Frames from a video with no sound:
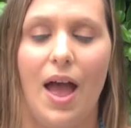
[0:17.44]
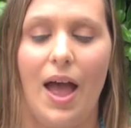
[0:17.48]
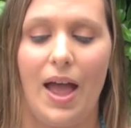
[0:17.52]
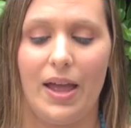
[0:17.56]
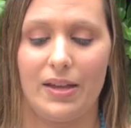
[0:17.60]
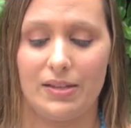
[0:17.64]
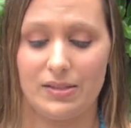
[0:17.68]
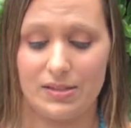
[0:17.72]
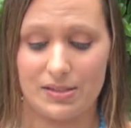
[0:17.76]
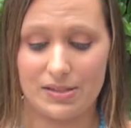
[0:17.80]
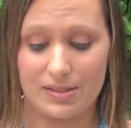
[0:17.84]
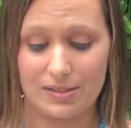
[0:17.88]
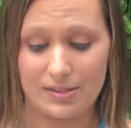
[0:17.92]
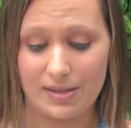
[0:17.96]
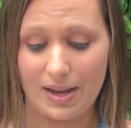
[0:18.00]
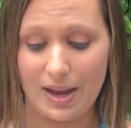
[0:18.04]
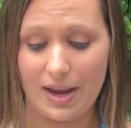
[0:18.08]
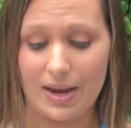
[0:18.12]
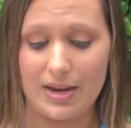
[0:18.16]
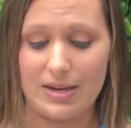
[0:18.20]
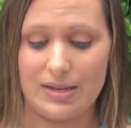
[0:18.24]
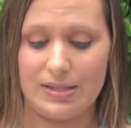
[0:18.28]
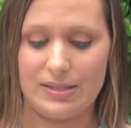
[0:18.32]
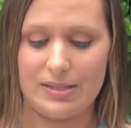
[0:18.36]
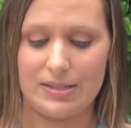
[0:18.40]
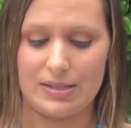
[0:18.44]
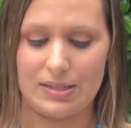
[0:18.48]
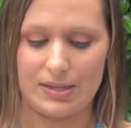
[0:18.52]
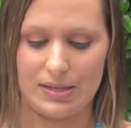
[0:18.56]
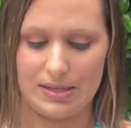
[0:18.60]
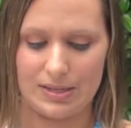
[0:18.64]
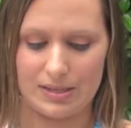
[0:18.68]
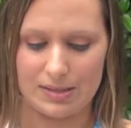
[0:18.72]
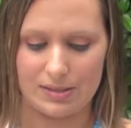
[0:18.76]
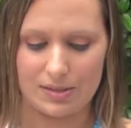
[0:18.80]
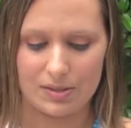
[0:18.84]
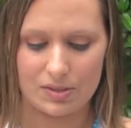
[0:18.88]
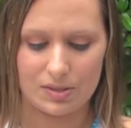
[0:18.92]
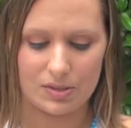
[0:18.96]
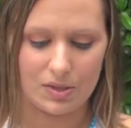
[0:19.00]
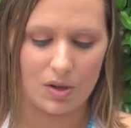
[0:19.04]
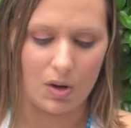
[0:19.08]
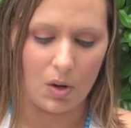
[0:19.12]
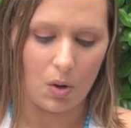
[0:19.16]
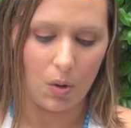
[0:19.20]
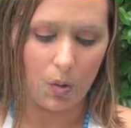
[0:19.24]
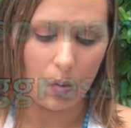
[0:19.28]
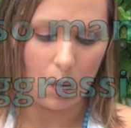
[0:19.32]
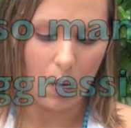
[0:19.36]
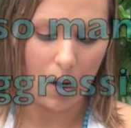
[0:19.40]
And today's is,
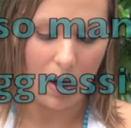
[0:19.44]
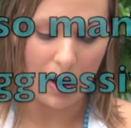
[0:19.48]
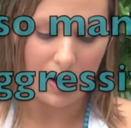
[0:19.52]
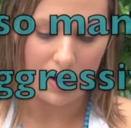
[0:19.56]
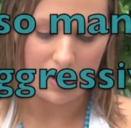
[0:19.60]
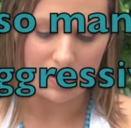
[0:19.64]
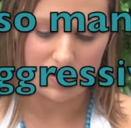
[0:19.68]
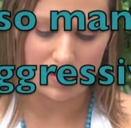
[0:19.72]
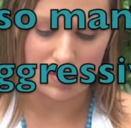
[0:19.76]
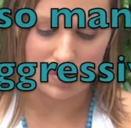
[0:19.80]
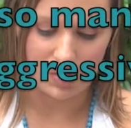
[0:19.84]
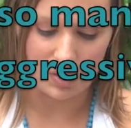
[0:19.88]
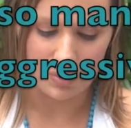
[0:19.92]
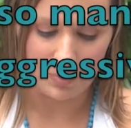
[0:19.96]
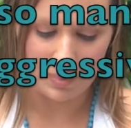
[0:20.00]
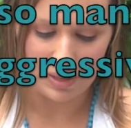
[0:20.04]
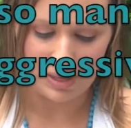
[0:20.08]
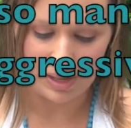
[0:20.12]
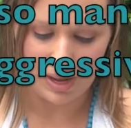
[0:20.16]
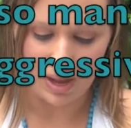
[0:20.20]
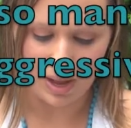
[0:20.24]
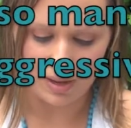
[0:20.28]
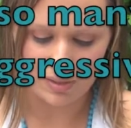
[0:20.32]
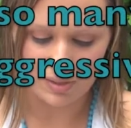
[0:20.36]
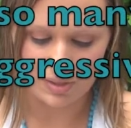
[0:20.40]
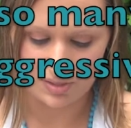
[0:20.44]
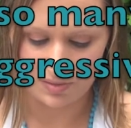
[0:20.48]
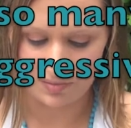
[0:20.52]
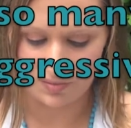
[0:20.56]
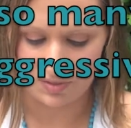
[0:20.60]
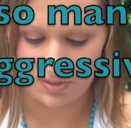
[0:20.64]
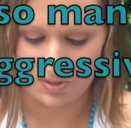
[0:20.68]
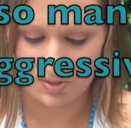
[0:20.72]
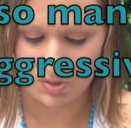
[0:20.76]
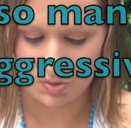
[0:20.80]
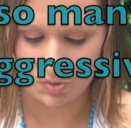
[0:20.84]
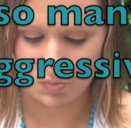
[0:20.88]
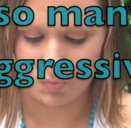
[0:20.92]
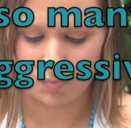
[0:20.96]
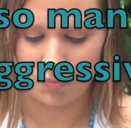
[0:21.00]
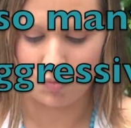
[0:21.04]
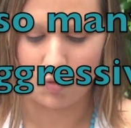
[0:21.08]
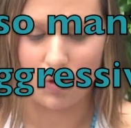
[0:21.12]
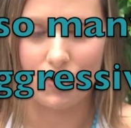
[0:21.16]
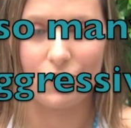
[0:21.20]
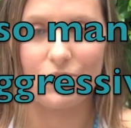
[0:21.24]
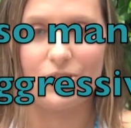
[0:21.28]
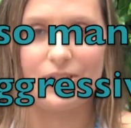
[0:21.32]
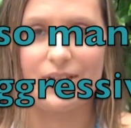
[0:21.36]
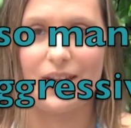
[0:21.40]
why are so many activists
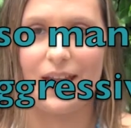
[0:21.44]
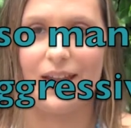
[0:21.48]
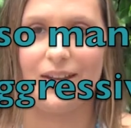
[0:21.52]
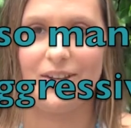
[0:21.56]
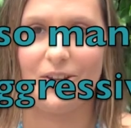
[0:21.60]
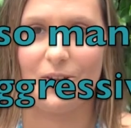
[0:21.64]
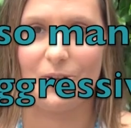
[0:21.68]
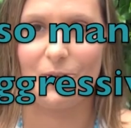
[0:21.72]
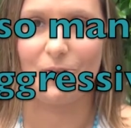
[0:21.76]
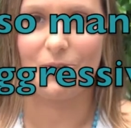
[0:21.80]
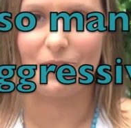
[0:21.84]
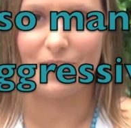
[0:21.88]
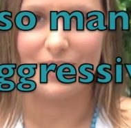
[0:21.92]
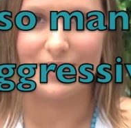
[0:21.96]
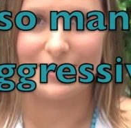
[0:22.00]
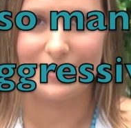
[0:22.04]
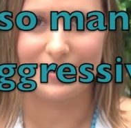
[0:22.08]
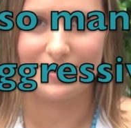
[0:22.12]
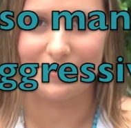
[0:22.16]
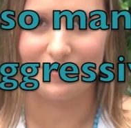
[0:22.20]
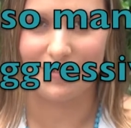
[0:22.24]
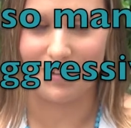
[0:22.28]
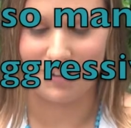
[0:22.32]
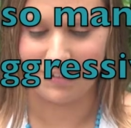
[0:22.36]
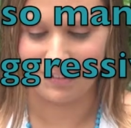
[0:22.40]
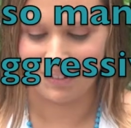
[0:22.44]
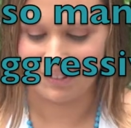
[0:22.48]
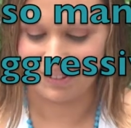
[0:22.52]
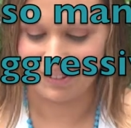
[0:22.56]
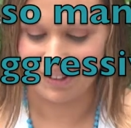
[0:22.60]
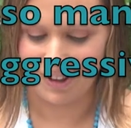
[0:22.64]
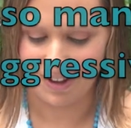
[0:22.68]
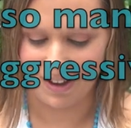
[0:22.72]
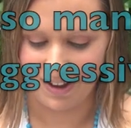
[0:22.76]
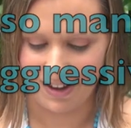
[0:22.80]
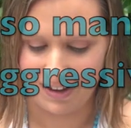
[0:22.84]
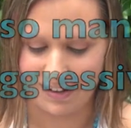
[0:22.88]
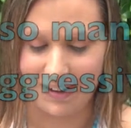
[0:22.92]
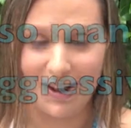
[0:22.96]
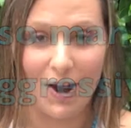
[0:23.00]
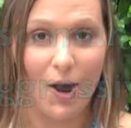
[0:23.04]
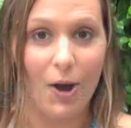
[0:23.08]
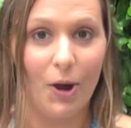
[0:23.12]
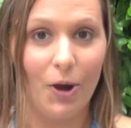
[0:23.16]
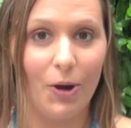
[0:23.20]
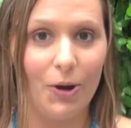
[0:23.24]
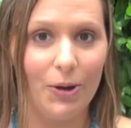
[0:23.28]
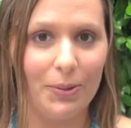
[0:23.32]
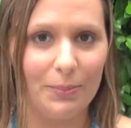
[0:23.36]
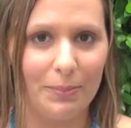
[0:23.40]
rude and aggressive online?
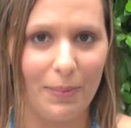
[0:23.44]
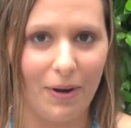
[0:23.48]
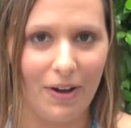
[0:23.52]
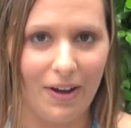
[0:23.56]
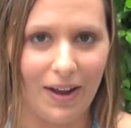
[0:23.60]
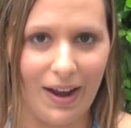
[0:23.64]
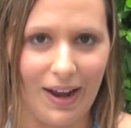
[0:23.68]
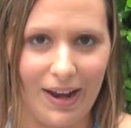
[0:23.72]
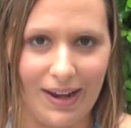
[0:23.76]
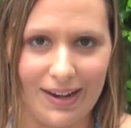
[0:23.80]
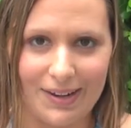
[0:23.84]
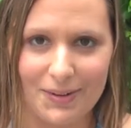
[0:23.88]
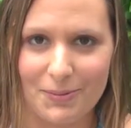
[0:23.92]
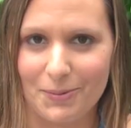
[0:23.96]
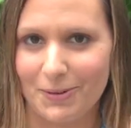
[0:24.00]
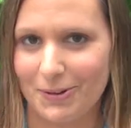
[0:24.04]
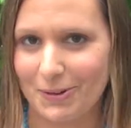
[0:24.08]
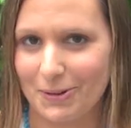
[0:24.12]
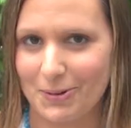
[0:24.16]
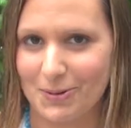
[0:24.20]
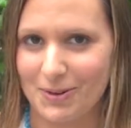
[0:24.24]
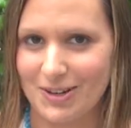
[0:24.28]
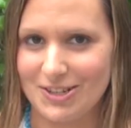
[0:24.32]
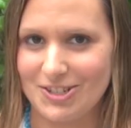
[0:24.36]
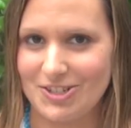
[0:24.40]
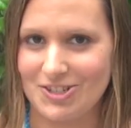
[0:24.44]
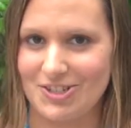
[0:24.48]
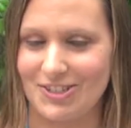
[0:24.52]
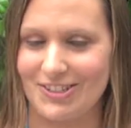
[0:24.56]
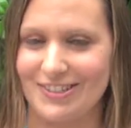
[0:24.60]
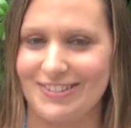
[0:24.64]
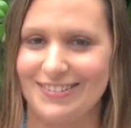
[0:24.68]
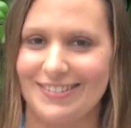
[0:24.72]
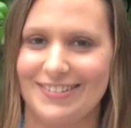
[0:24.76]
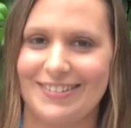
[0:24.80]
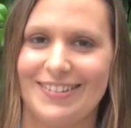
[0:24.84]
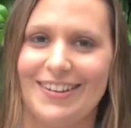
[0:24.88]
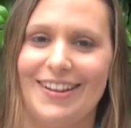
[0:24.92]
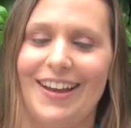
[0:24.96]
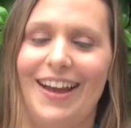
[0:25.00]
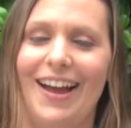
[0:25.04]
Oh my, what a question!